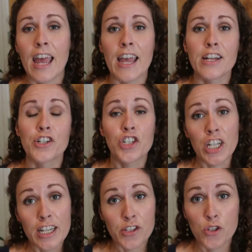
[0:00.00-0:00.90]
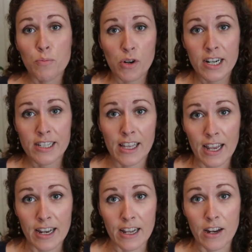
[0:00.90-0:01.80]
and she is super
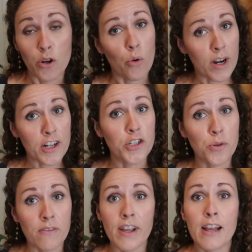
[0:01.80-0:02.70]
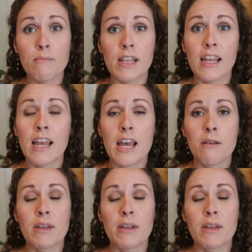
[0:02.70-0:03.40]
excited, according to her family,